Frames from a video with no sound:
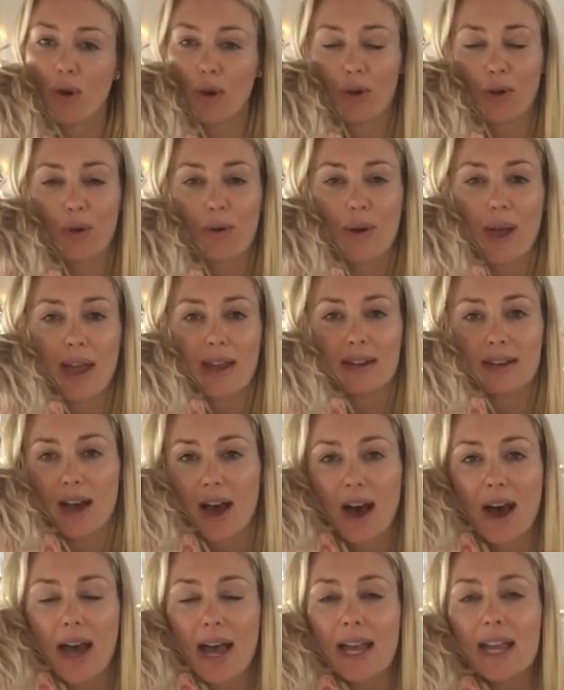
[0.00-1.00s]
Rocco and
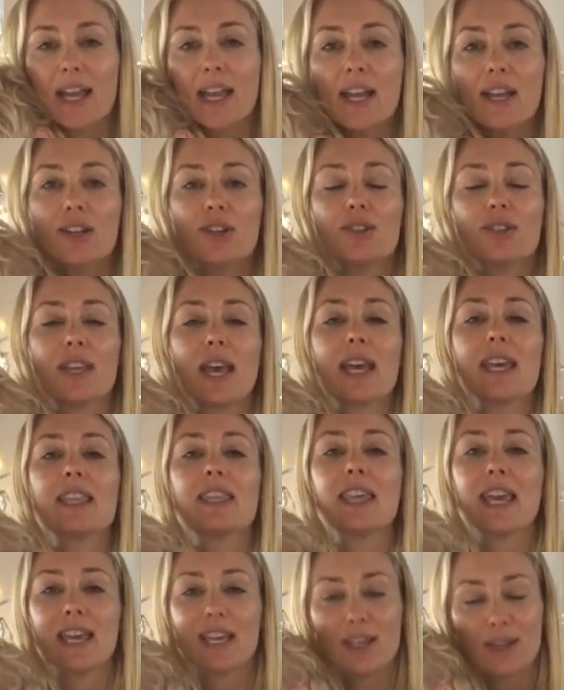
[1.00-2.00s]
I, to
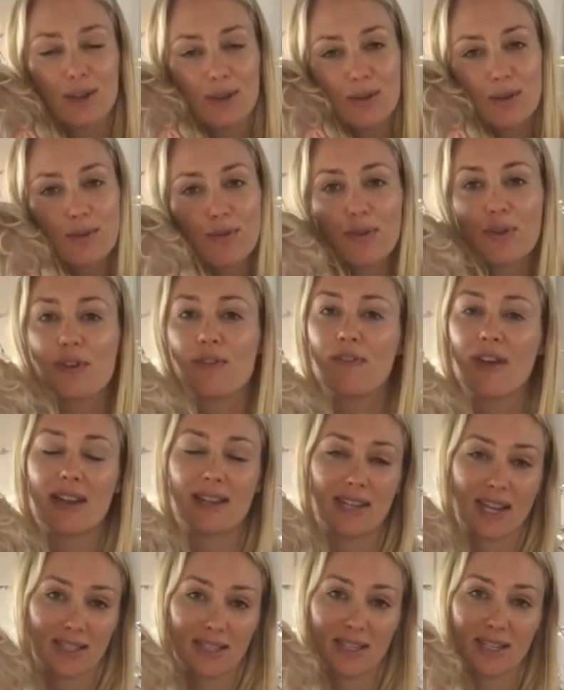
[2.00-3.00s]
say thank you for a
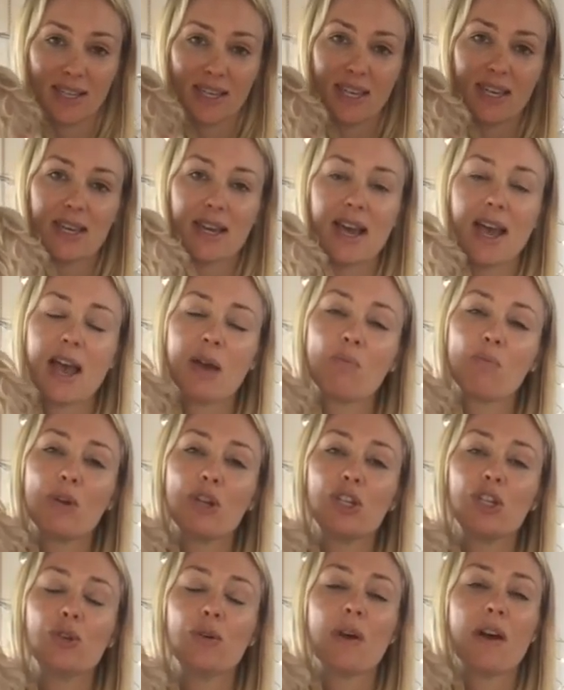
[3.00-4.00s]
fantastic year and
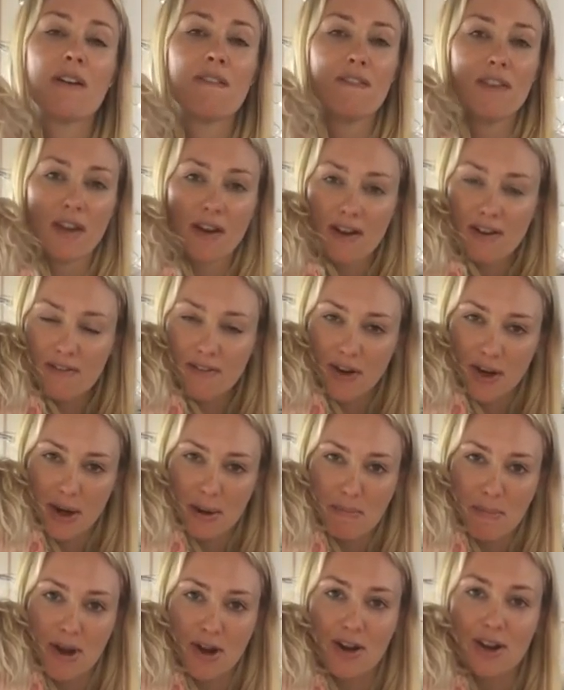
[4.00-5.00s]
wish you a very,
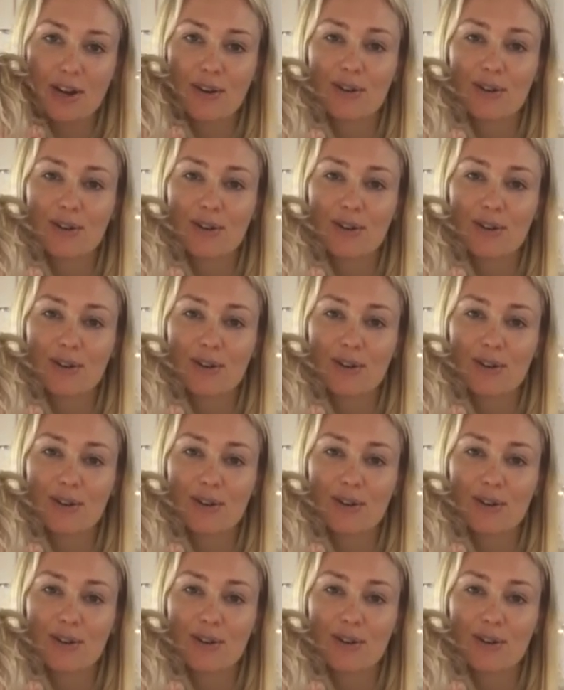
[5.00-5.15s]
very Merry